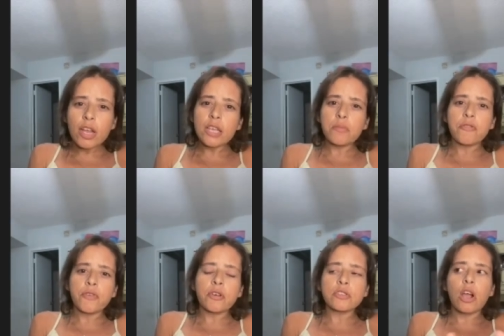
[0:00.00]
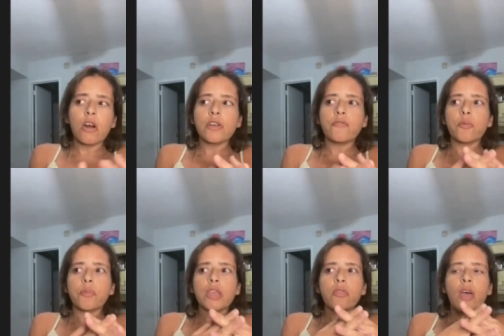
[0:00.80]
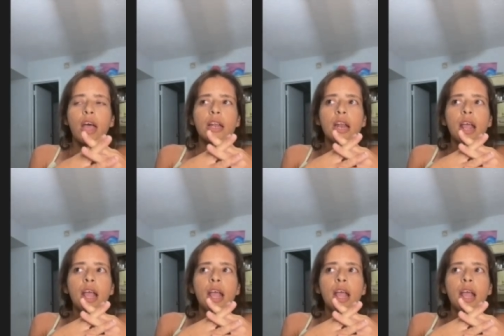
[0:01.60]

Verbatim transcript: that he would feel sorry for me that